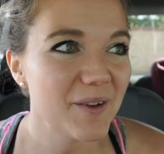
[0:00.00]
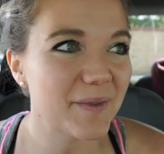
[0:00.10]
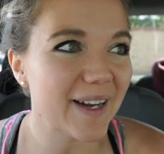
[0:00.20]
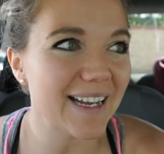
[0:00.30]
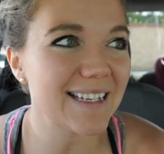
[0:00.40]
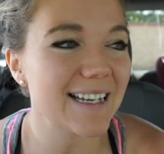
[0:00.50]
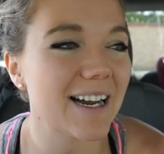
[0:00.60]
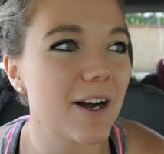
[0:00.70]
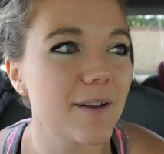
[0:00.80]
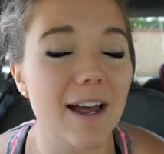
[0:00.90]
But
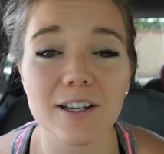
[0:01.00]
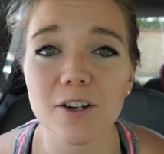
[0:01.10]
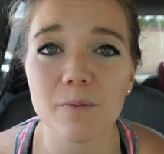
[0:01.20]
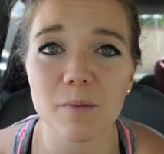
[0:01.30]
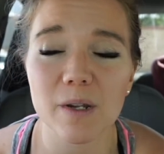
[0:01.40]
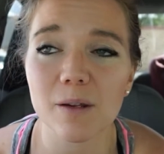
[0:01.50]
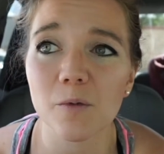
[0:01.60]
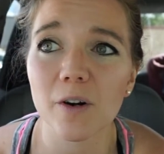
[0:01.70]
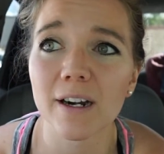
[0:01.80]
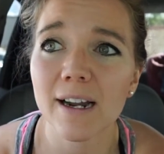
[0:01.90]
yeah, so I've been peeing
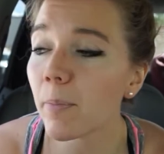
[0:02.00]
more.